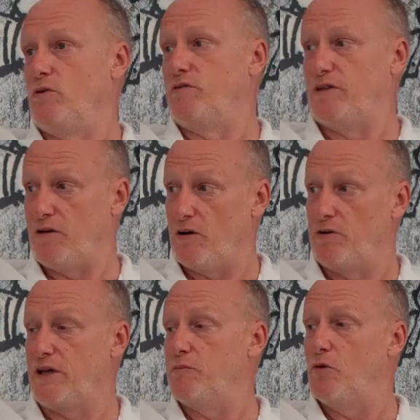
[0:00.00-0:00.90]
are
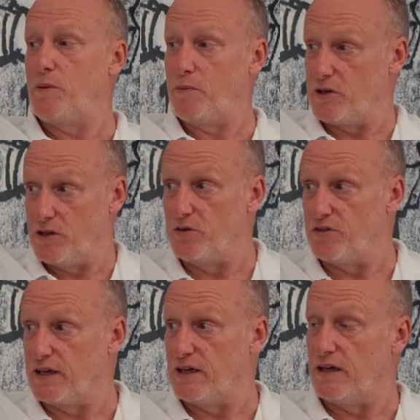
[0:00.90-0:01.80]
downloading it, more people are
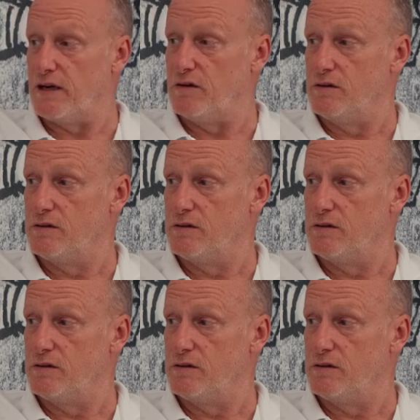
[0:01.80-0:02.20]
using it now.